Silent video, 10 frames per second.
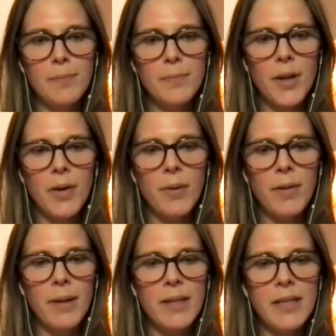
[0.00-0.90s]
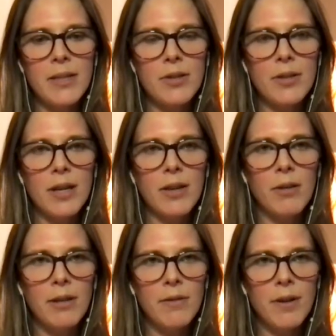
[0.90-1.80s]
with my teacher Don
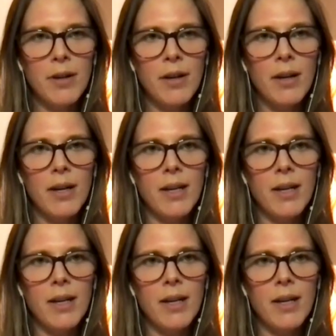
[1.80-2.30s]
Loiver,